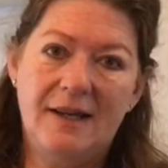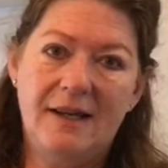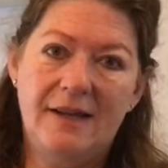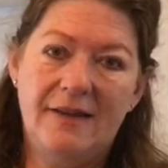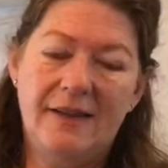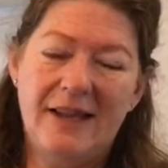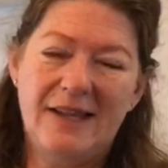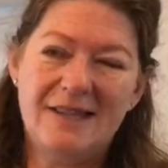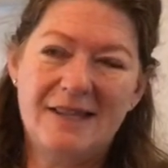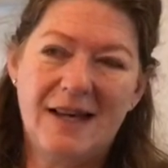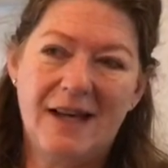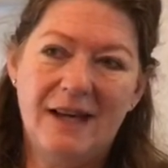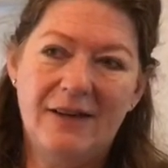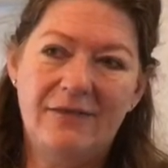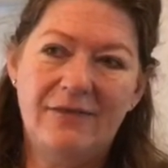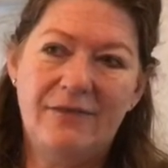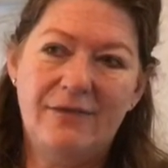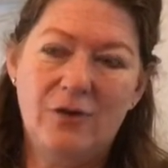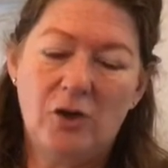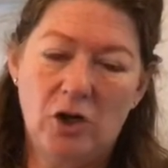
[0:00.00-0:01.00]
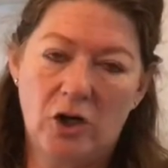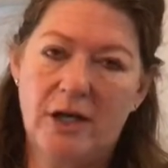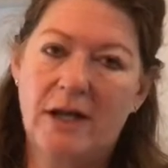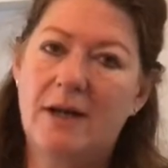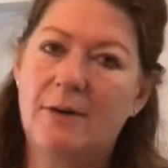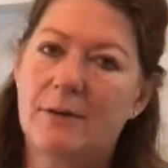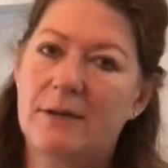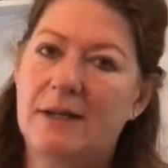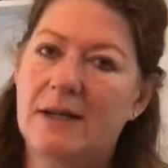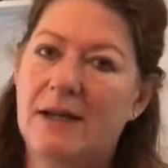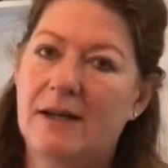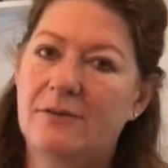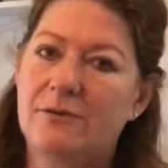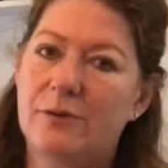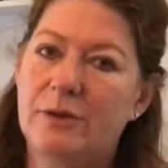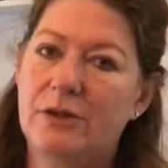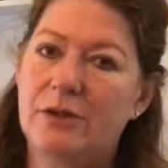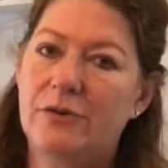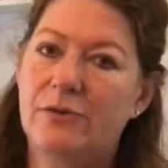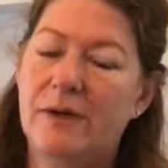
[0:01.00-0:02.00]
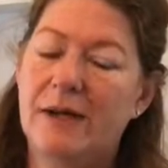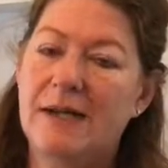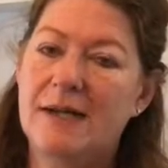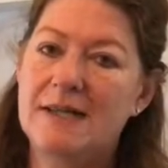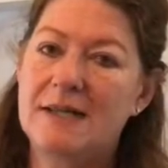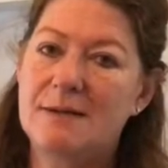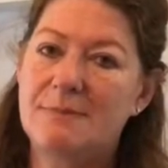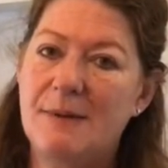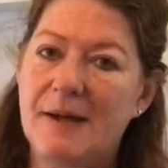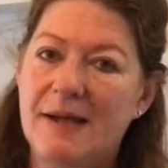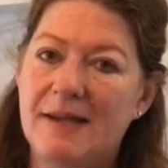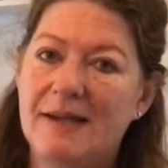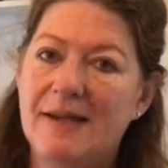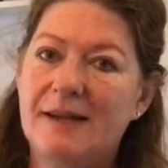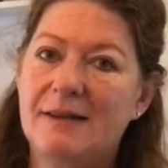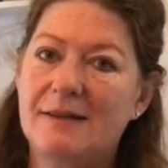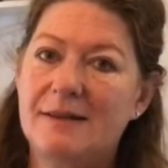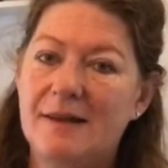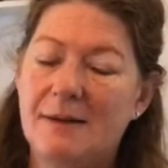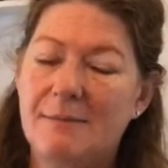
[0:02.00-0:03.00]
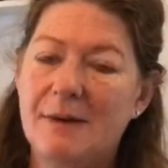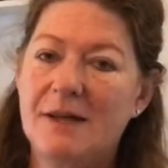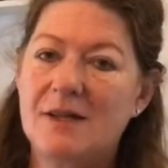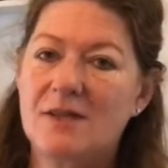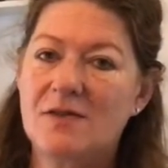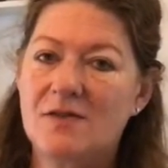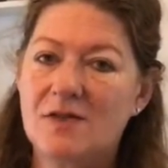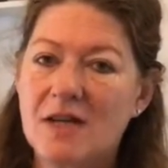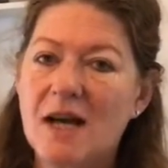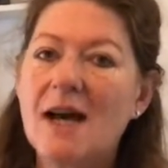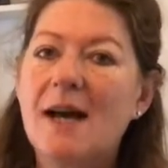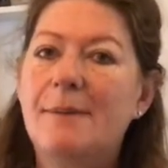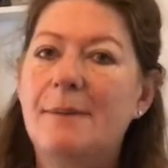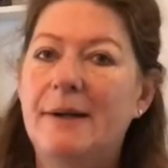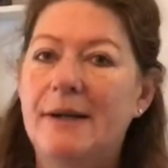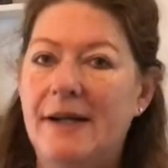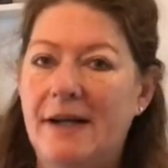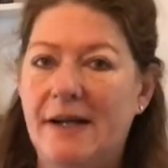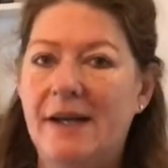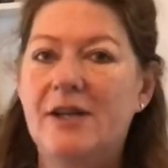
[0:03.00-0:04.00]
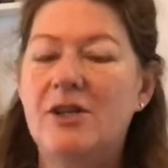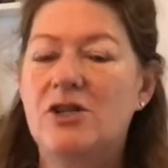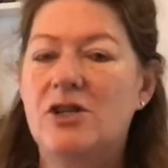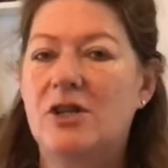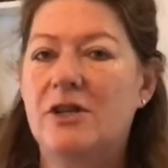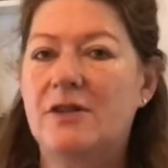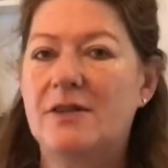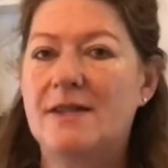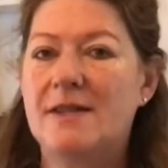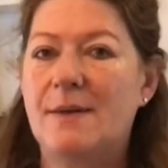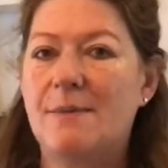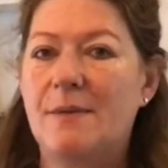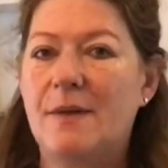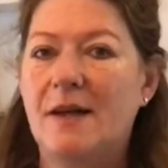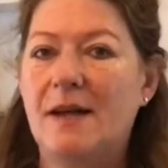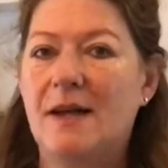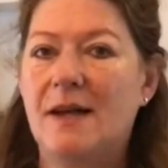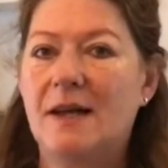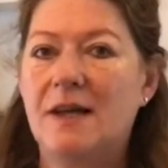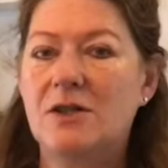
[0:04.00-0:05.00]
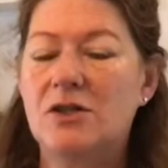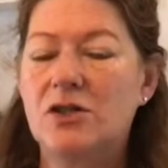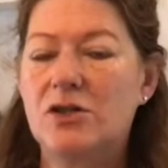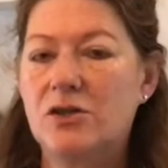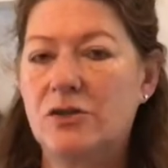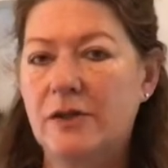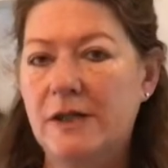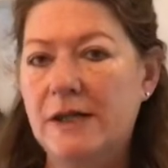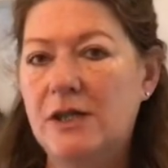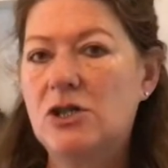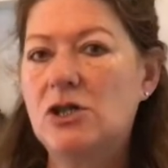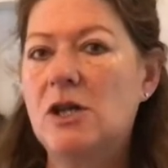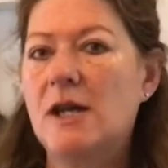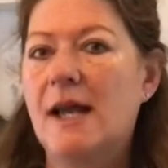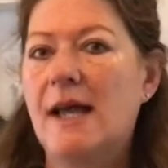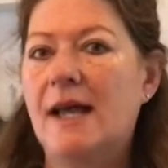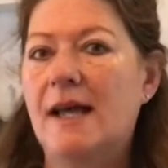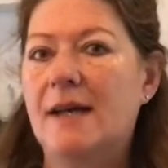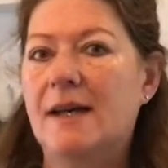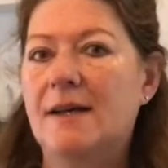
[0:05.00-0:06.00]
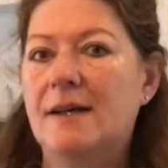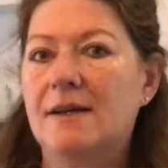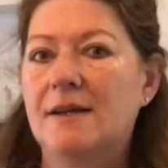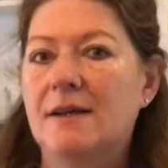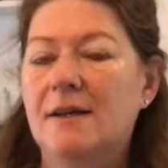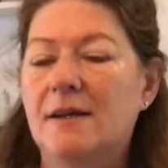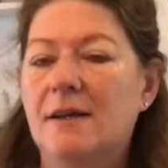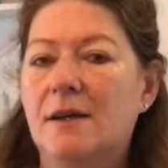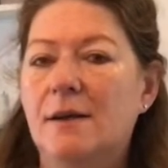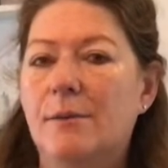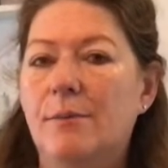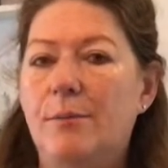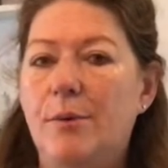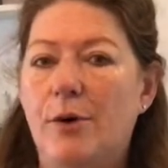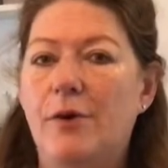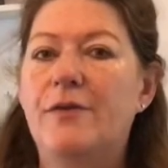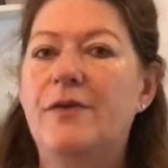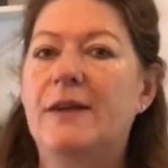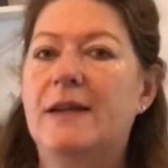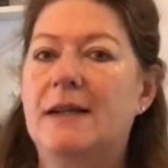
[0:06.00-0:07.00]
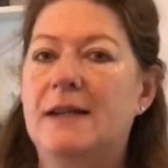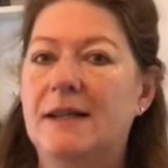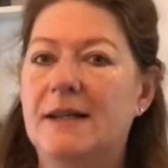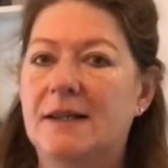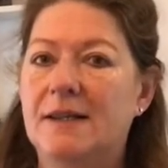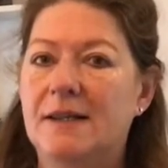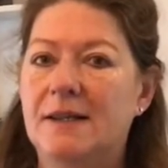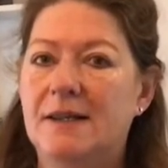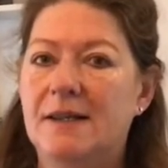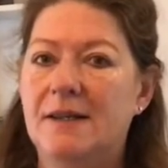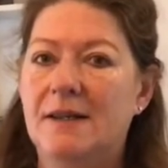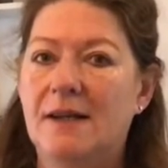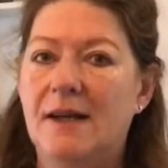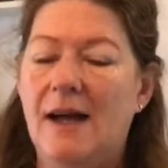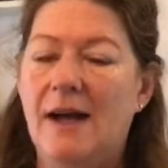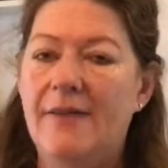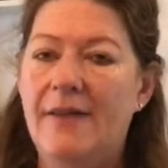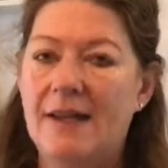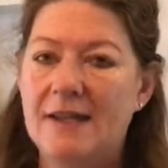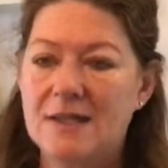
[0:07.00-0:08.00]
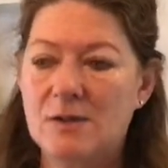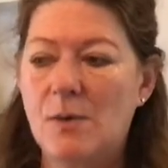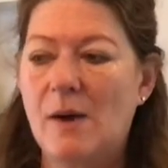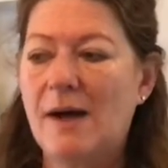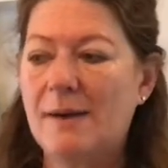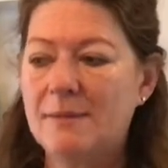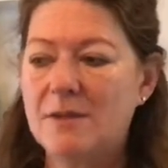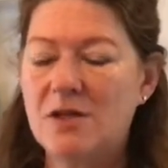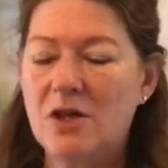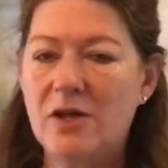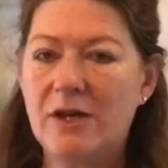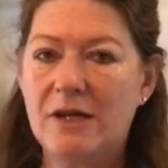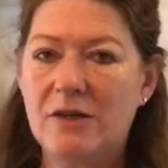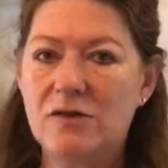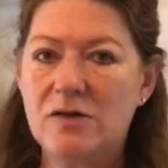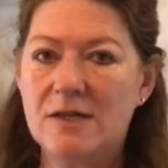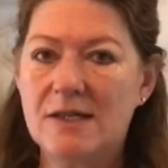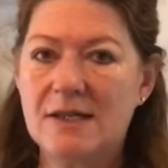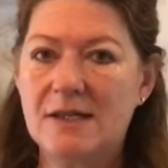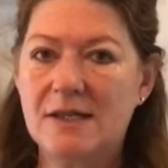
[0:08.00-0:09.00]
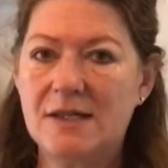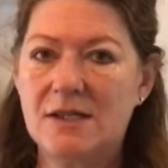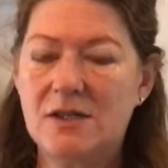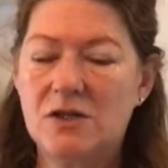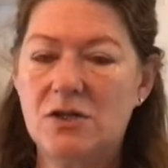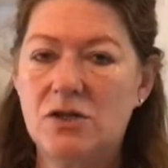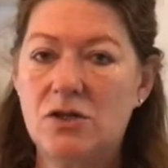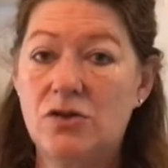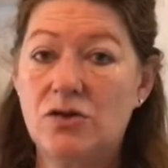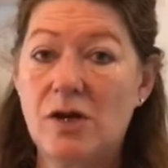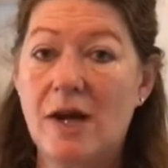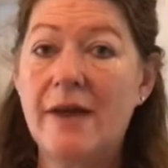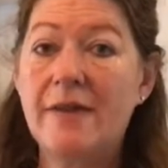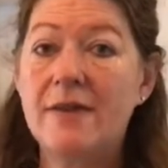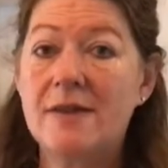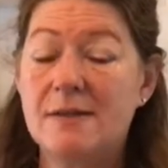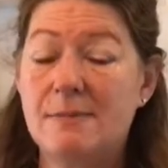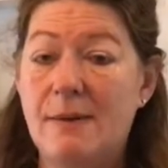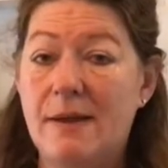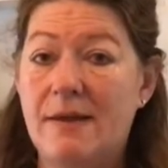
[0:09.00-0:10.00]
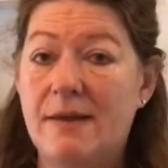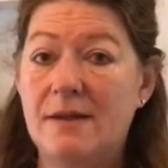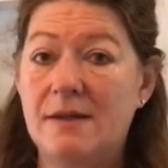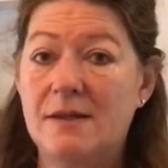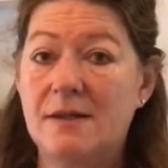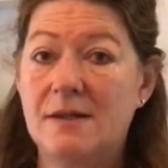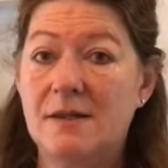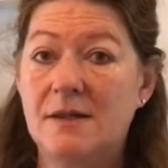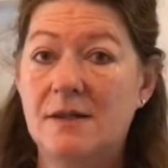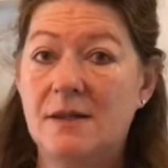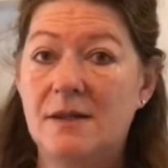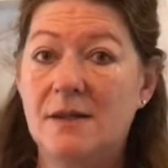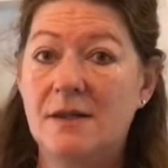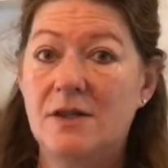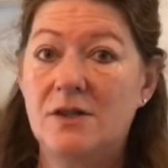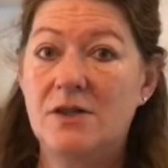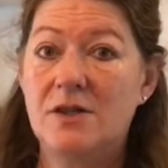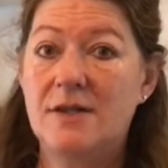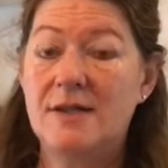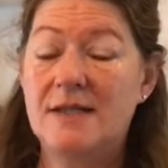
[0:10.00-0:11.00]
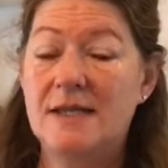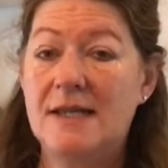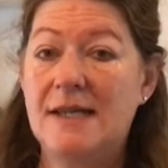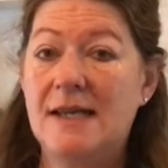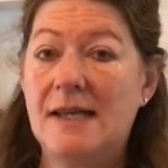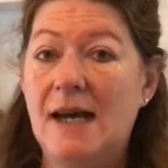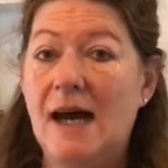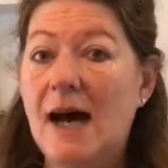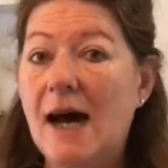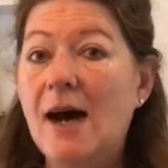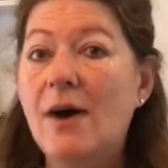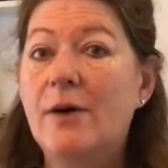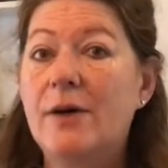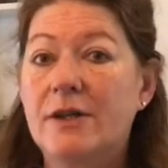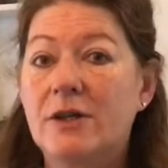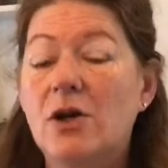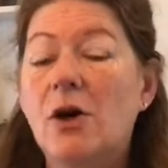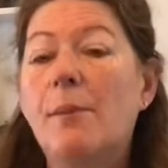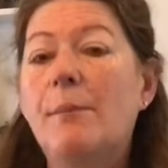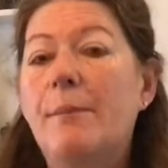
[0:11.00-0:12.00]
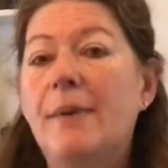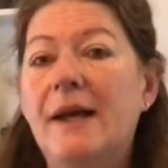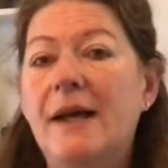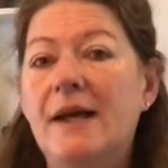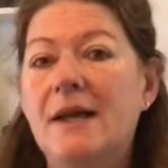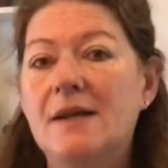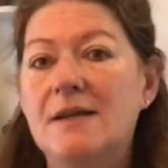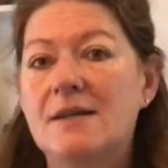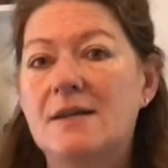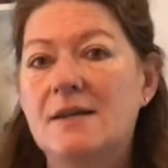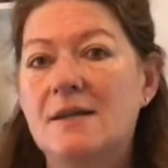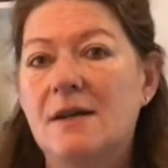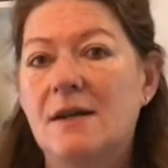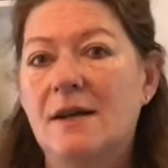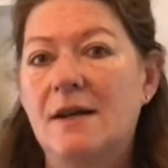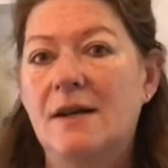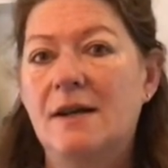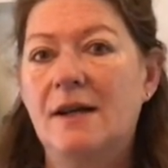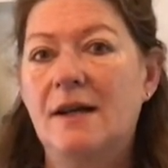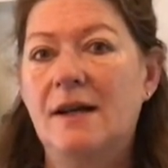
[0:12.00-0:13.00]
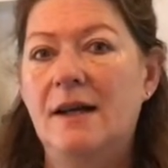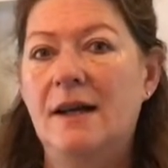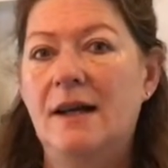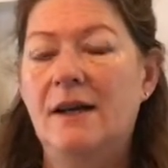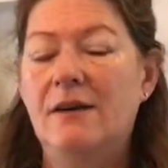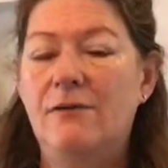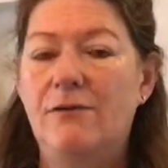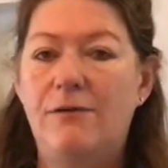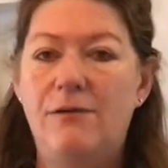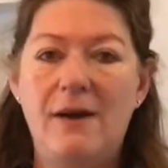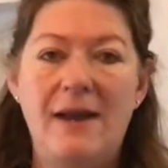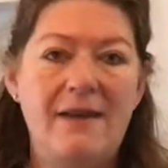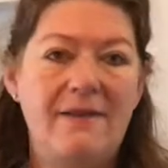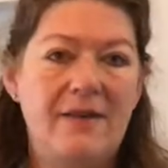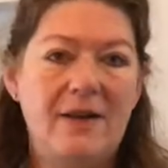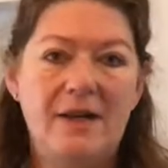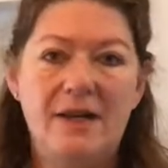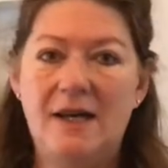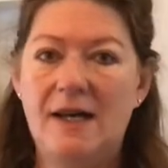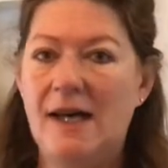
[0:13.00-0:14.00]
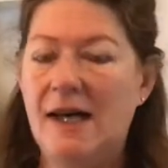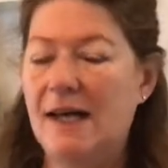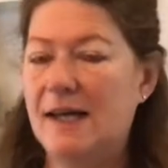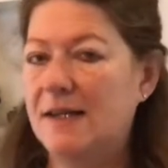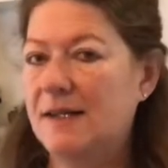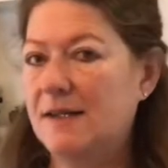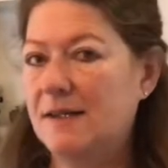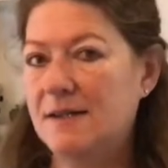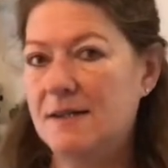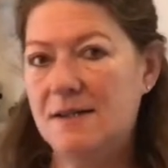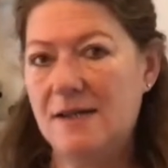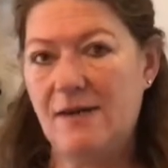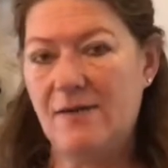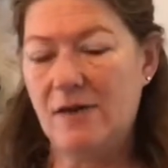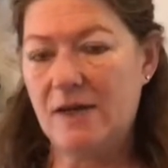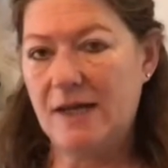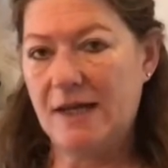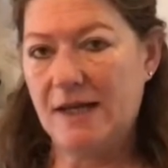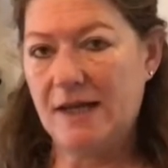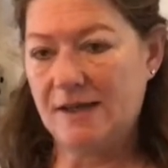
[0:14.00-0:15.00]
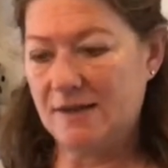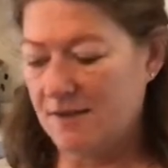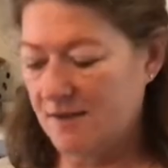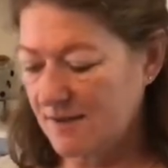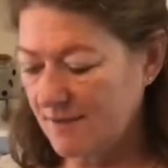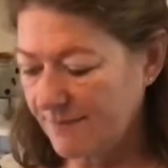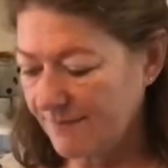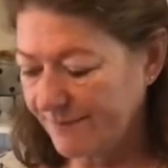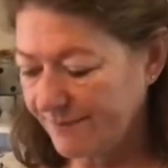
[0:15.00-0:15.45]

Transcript: that's kind of cooking with love, when you really spend that amount of time and energy on something to do each layer perfectly. And that's why I'm so interested to try this method, to see how it compares in flavor and everything else.